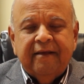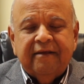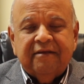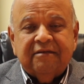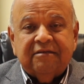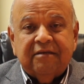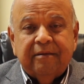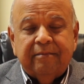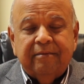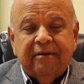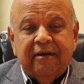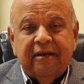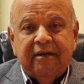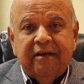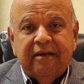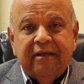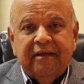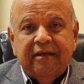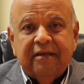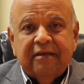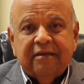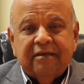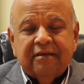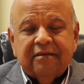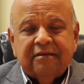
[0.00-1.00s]

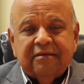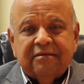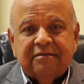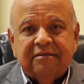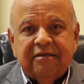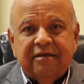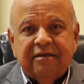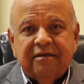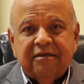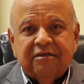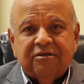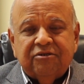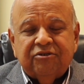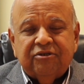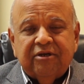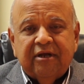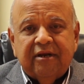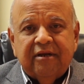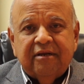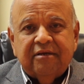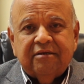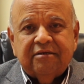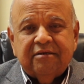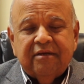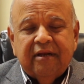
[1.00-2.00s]
Similarly, a serious
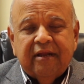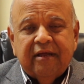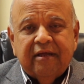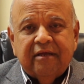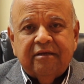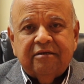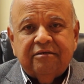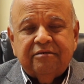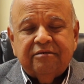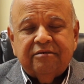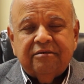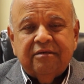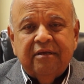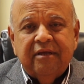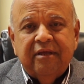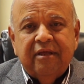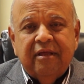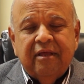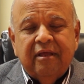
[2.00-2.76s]
challenge lies